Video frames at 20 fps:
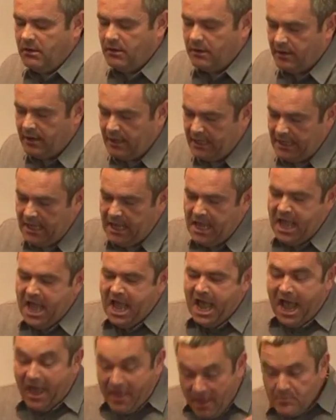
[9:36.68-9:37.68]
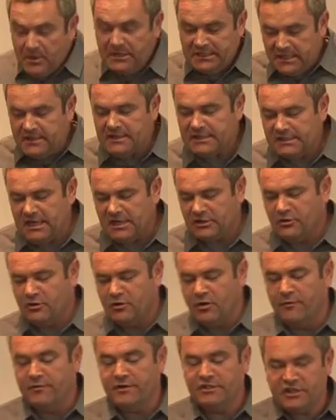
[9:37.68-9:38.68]
right? And then we did this national
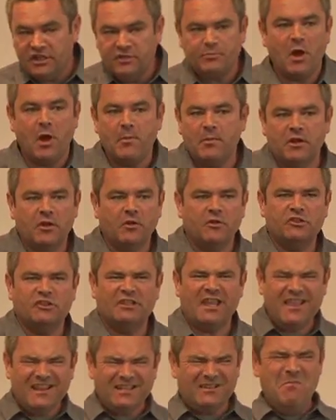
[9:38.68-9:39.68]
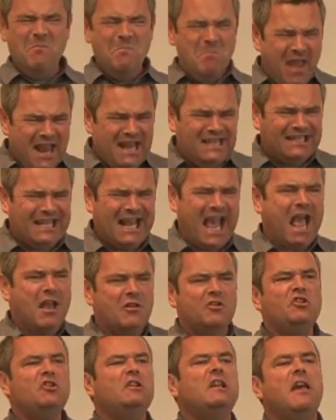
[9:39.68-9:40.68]
conference. The Department of Culture said, that's amazing.
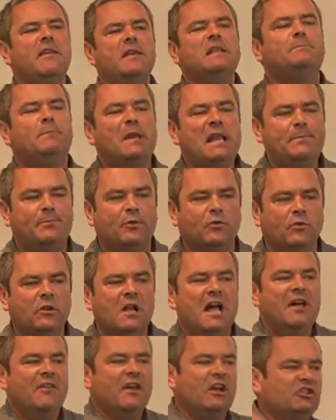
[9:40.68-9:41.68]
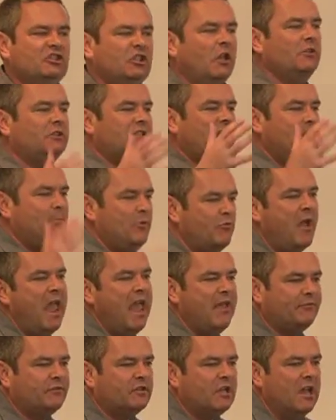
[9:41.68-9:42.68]
How do you get these people that are so, say,
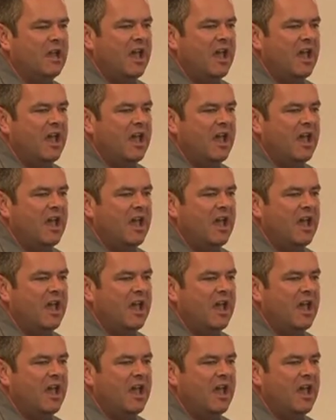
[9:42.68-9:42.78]
bereft